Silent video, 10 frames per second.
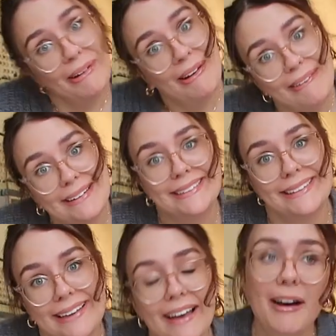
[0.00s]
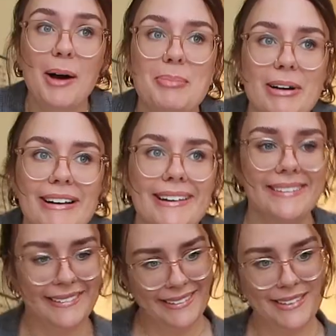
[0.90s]
honestly, but
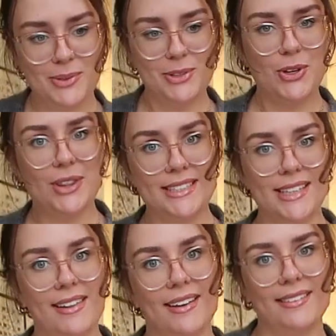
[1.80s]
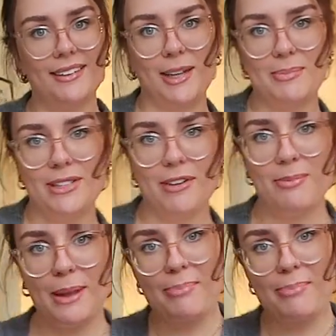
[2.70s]
so enjoy the silent clips of me